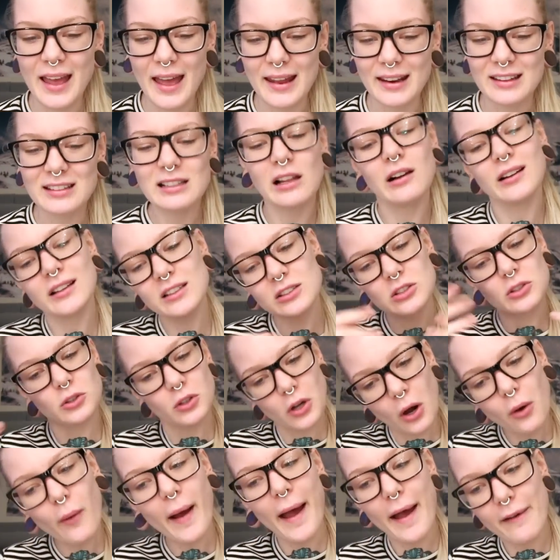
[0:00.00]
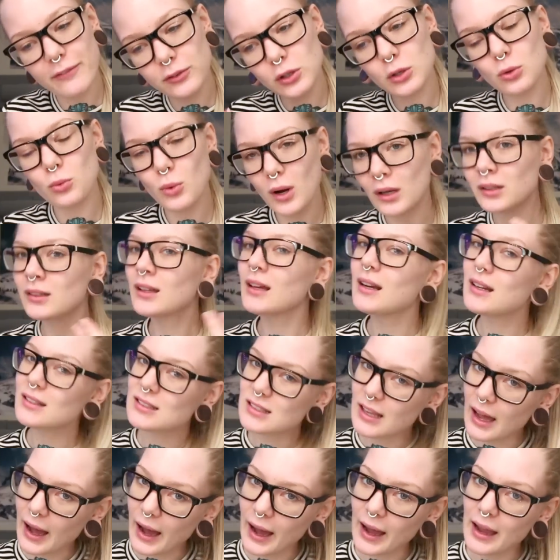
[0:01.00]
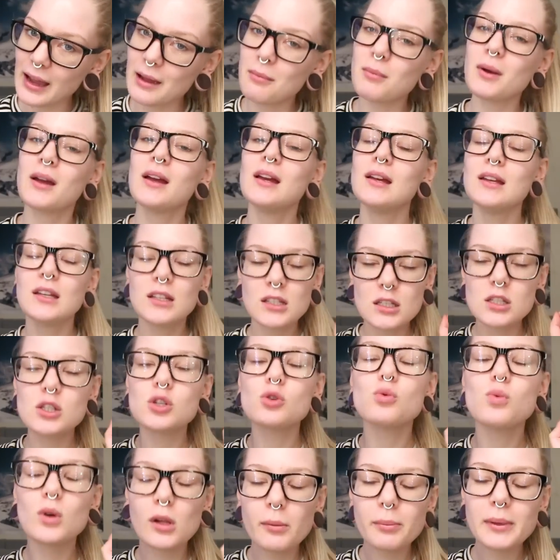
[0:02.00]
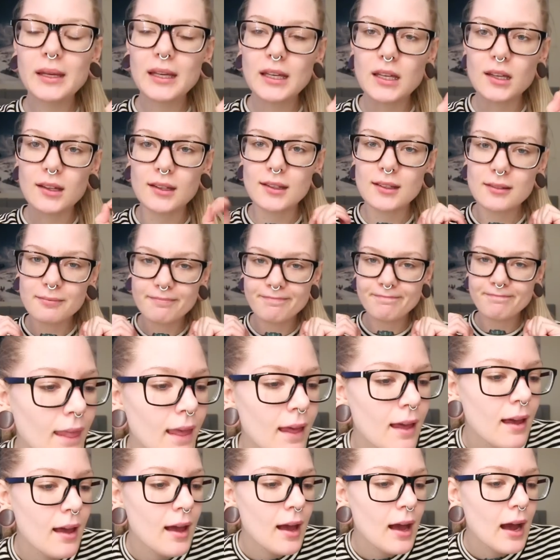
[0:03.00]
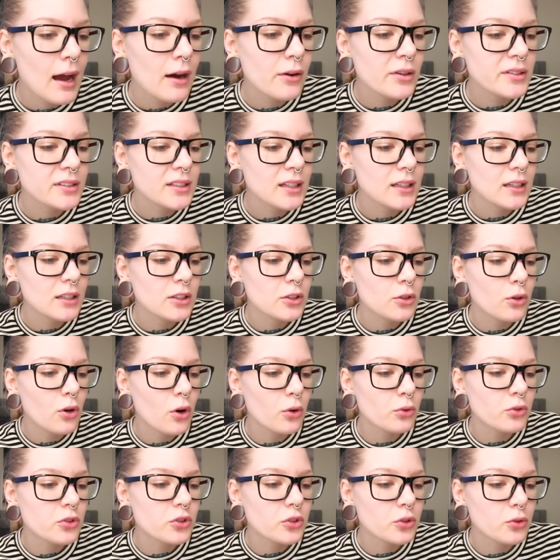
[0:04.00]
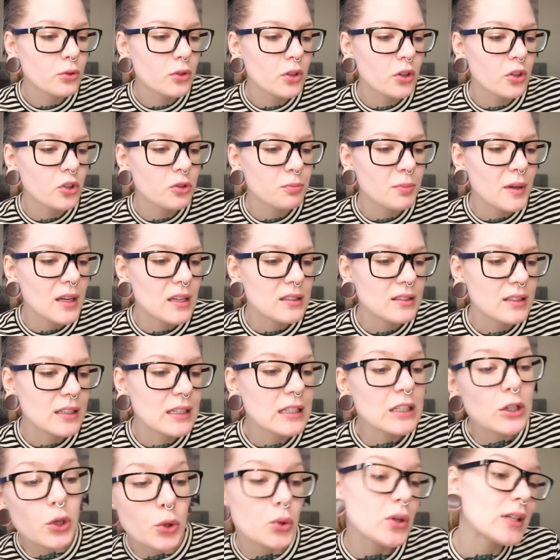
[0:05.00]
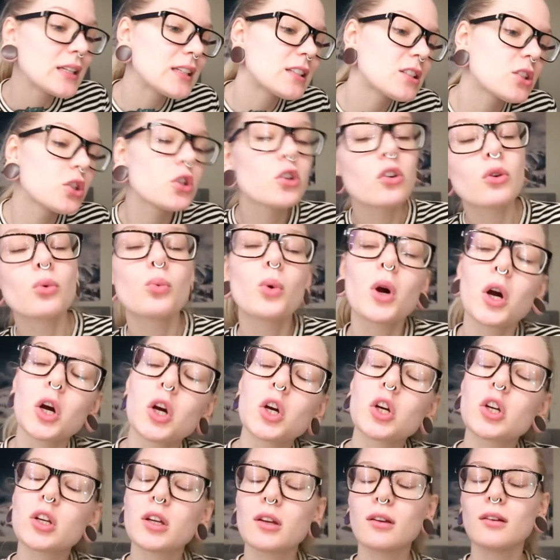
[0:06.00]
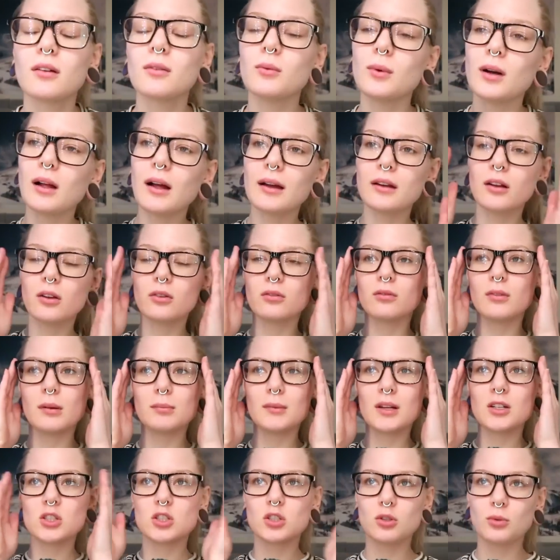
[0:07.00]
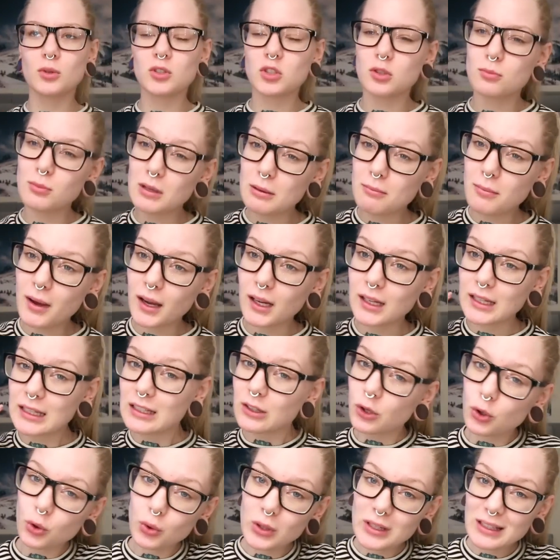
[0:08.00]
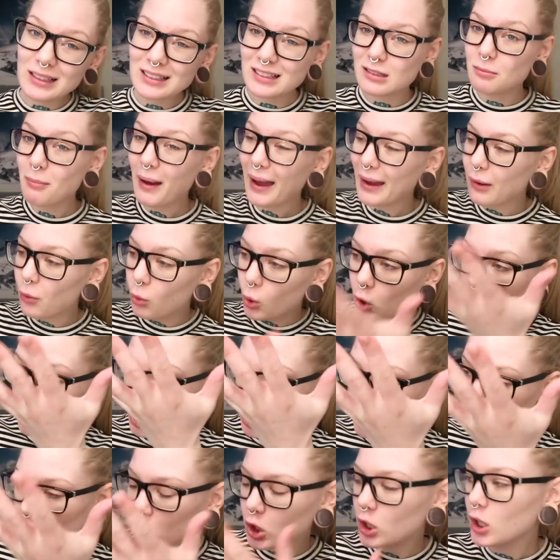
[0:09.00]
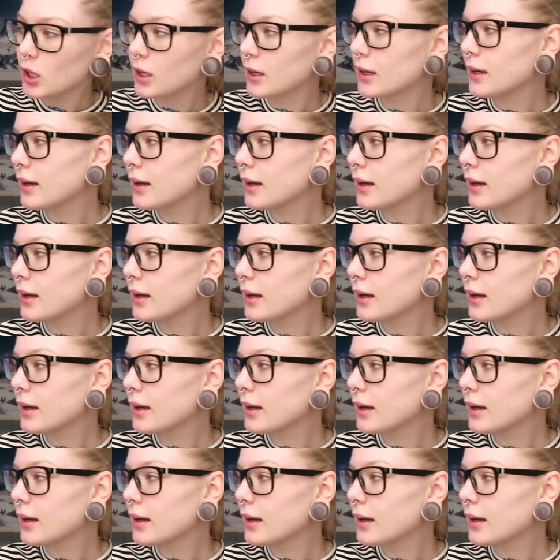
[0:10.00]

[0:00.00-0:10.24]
And as long as you go after one at a time, you will be good. How has getting your own studio space increased your work? Well, I'm not sure what you mean by increase my work.